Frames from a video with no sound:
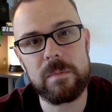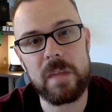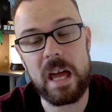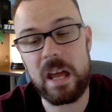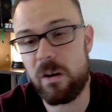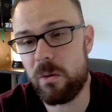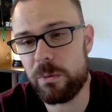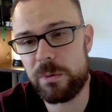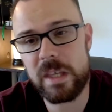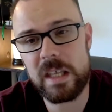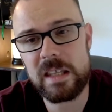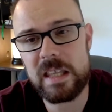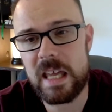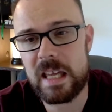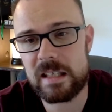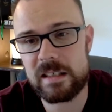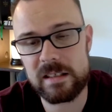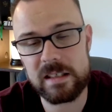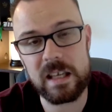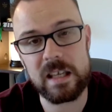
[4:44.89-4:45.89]
I don't think they
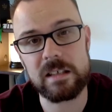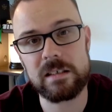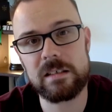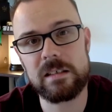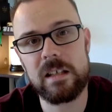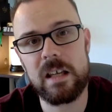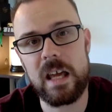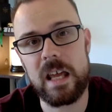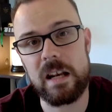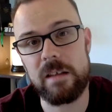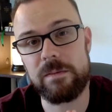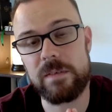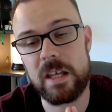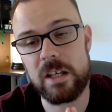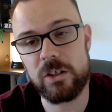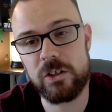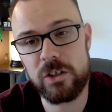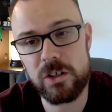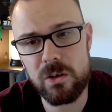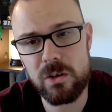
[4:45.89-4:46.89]
exist. And if
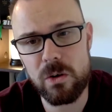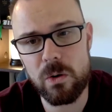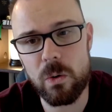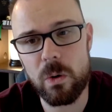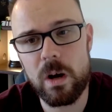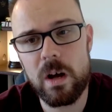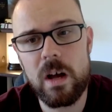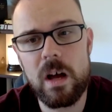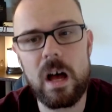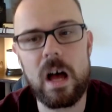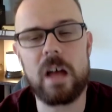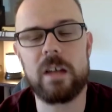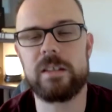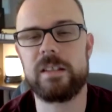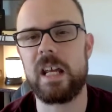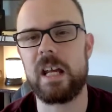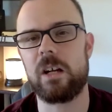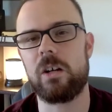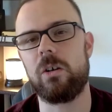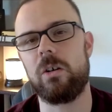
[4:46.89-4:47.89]
they do, I'll
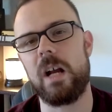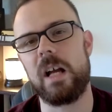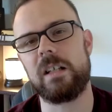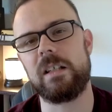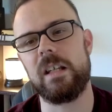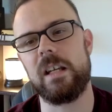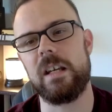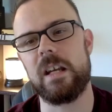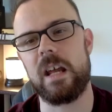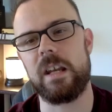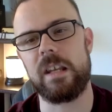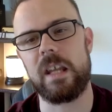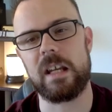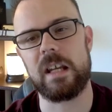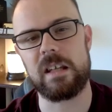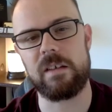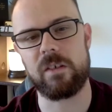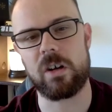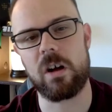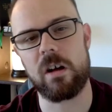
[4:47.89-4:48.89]
stand corrected, and I'd
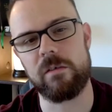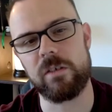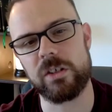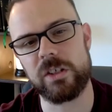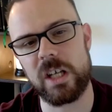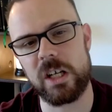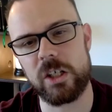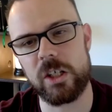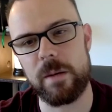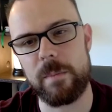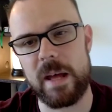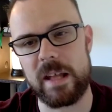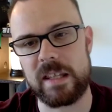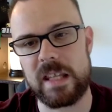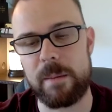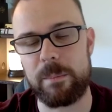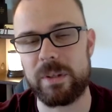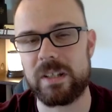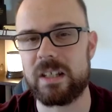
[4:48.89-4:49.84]
like to have a conversation about that.